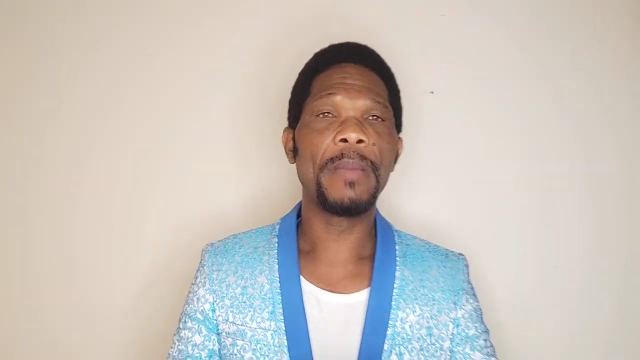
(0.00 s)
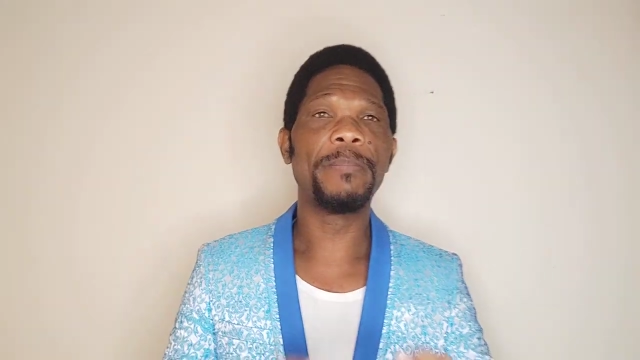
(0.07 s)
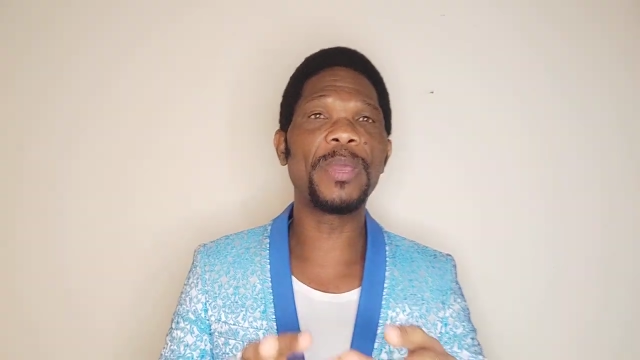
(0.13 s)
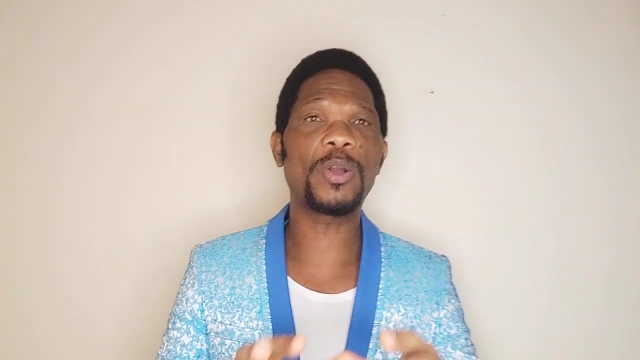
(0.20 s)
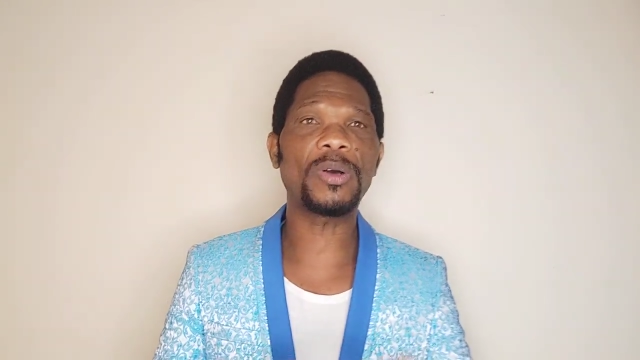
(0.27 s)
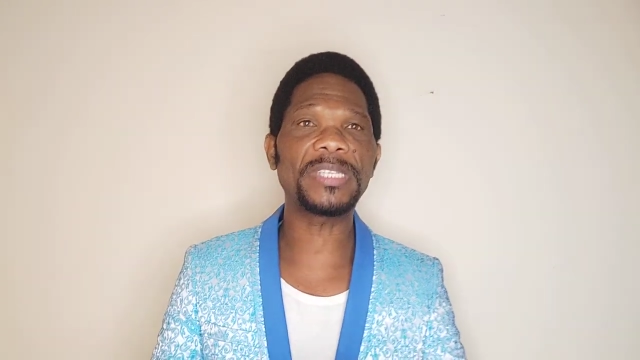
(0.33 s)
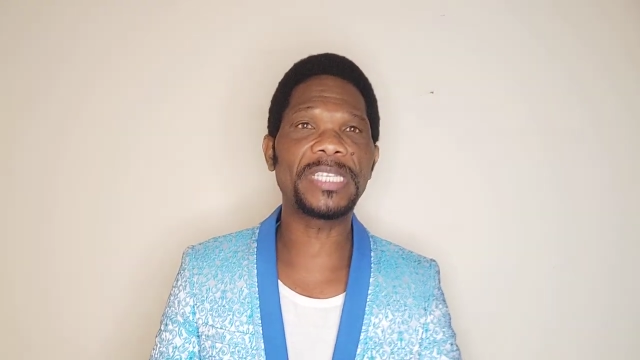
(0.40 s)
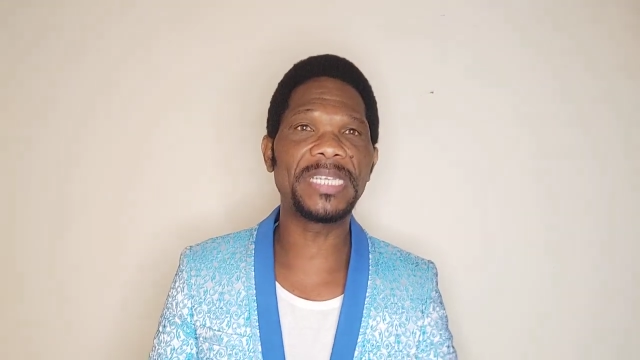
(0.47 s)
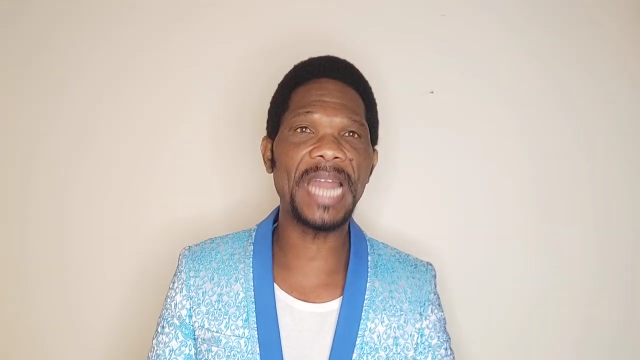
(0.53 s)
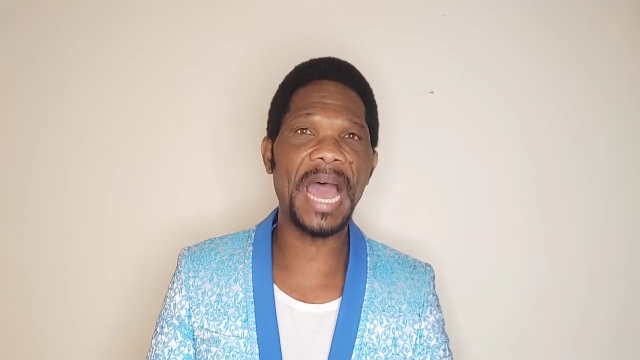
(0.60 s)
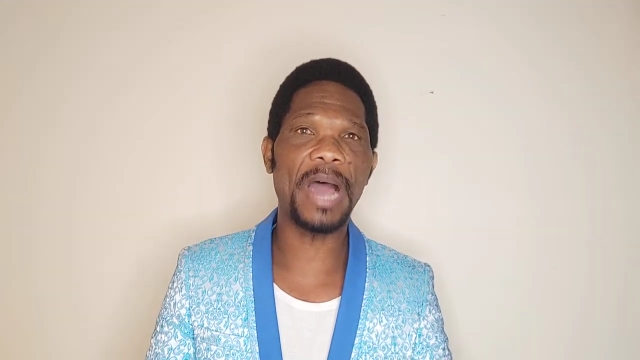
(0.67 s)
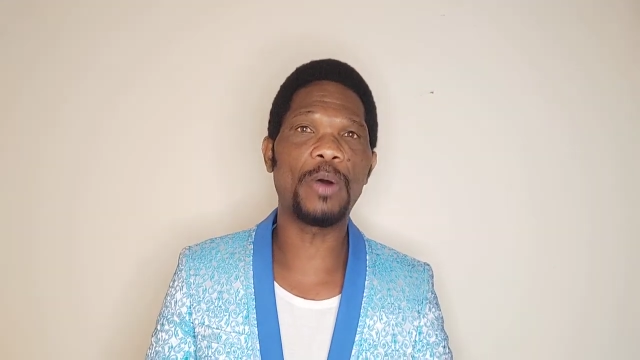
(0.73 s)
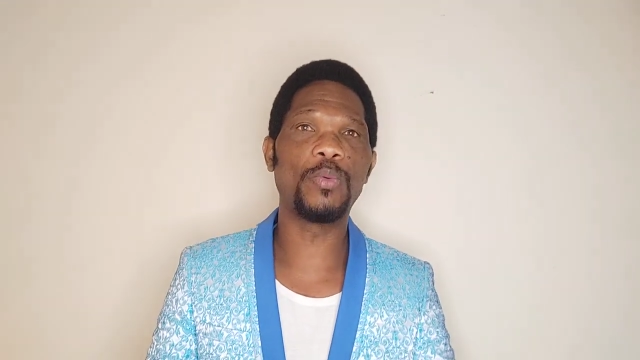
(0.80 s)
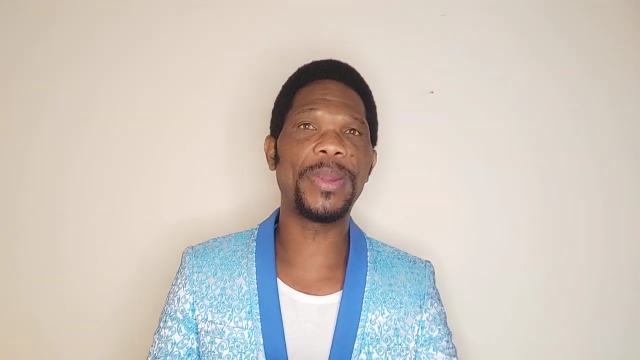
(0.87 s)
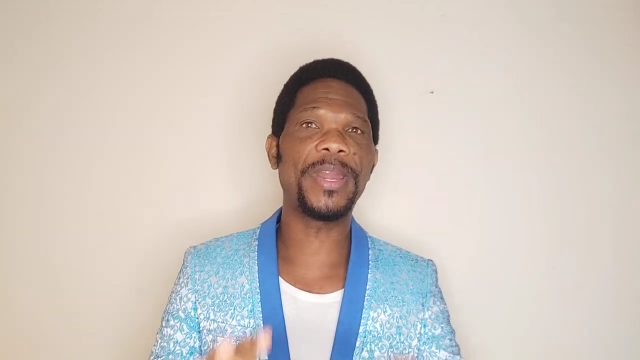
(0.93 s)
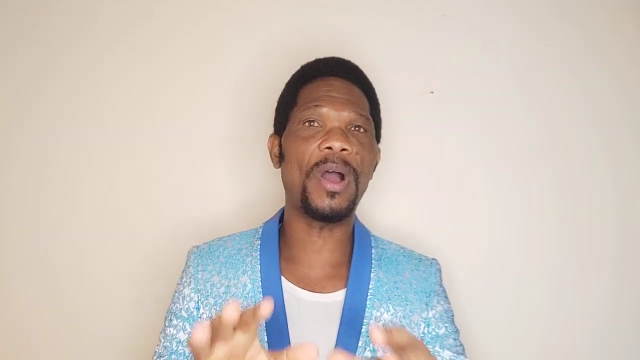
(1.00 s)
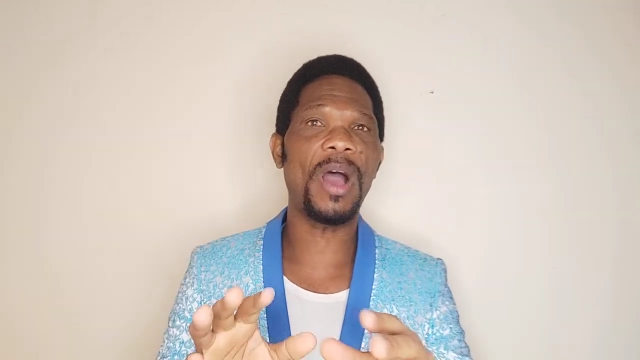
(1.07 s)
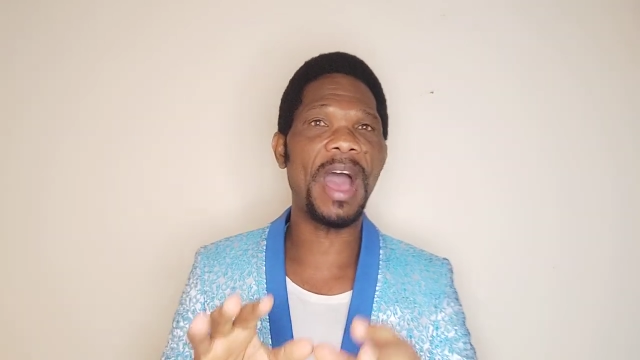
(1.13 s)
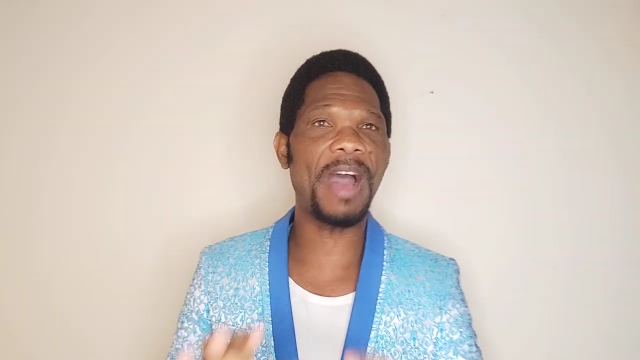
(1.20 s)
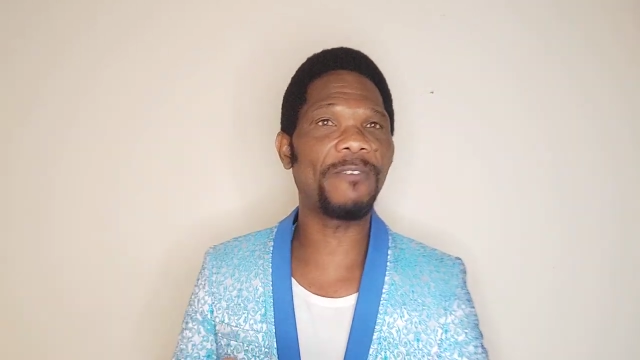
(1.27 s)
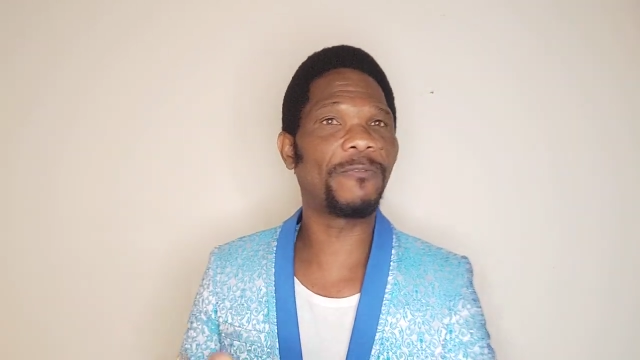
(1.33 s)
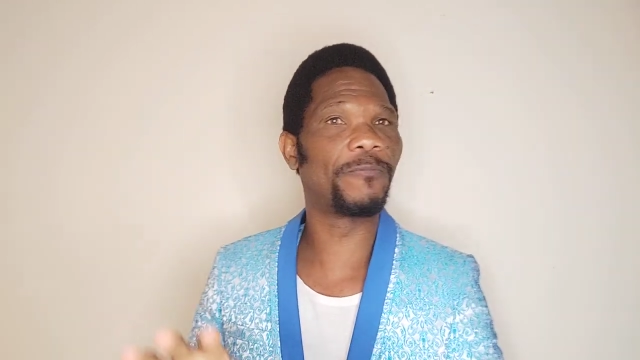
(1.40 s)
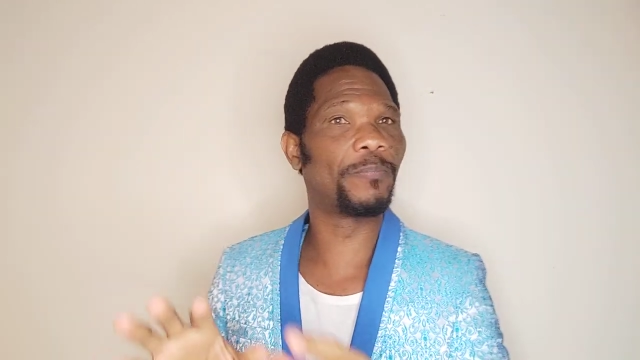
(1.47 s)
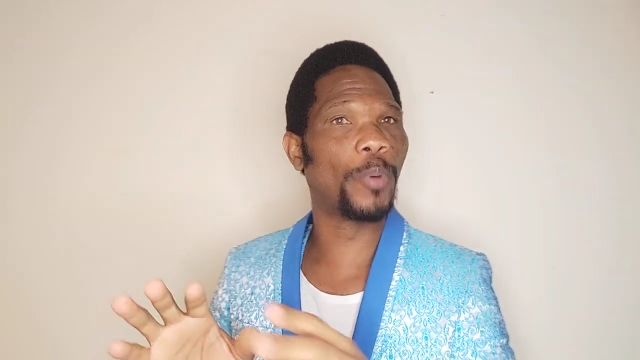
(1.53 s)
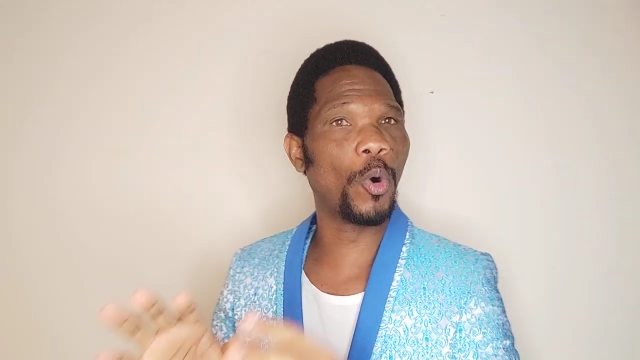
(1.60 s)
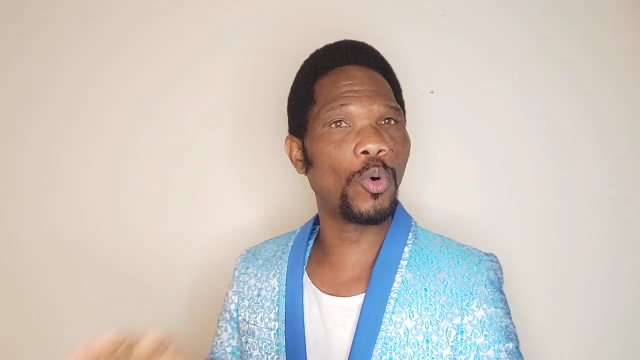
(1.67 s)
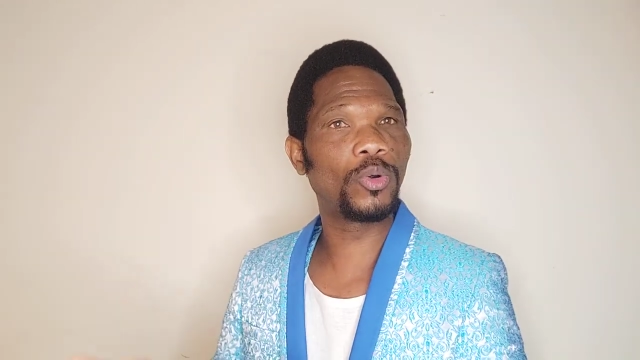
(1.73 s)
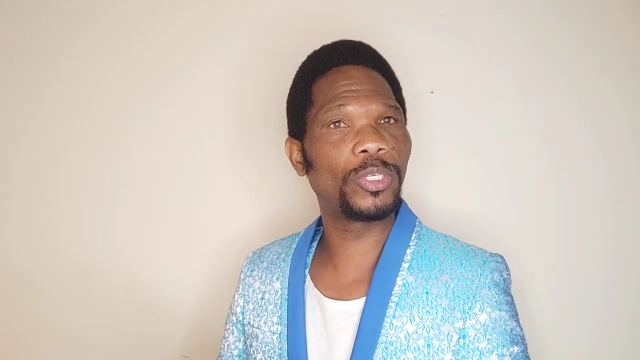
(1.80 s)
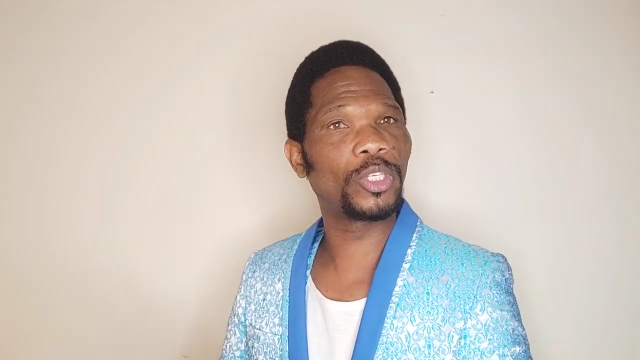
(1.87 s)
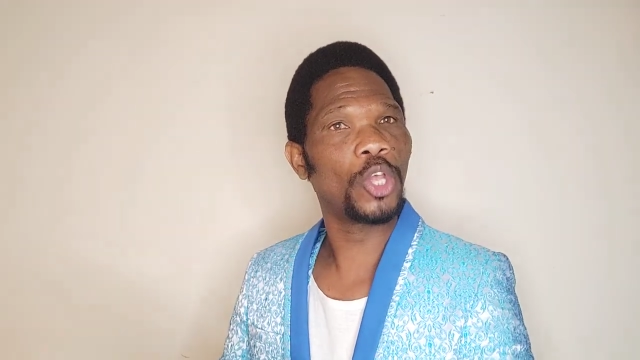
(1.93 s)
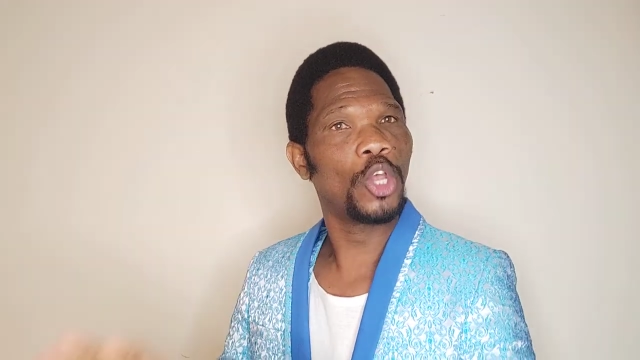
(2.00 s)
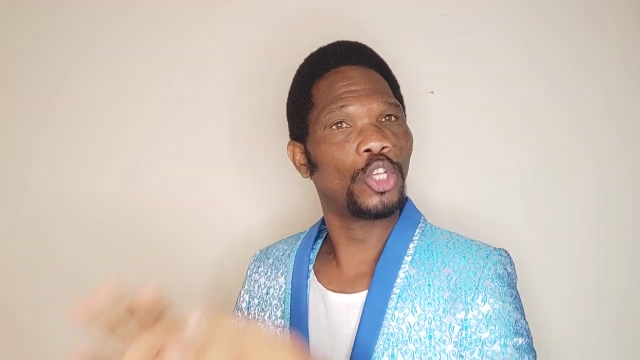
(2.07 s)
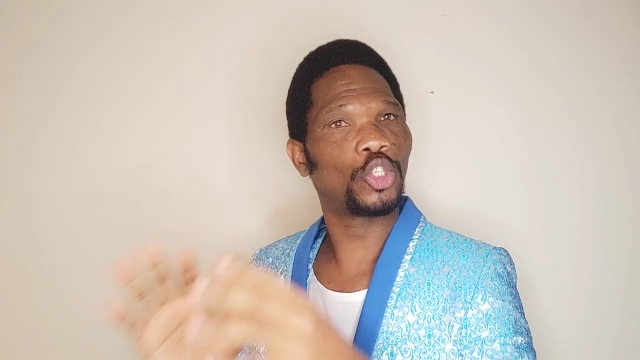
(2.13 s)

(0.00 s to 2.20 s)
because now we don't have books